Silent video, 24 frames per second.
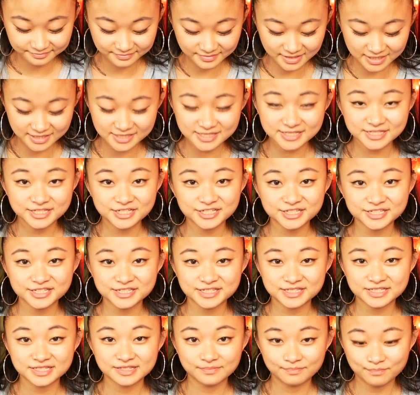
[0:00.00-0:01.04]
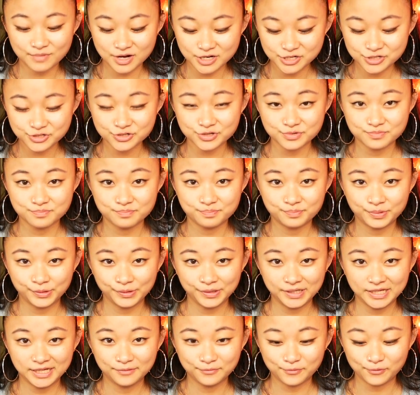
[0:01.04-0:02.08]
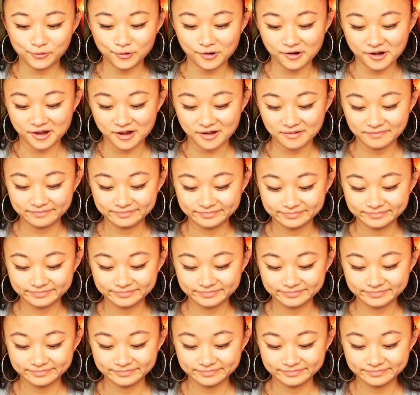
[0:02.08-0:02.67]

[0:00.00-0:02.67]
This is just mushroom put in water.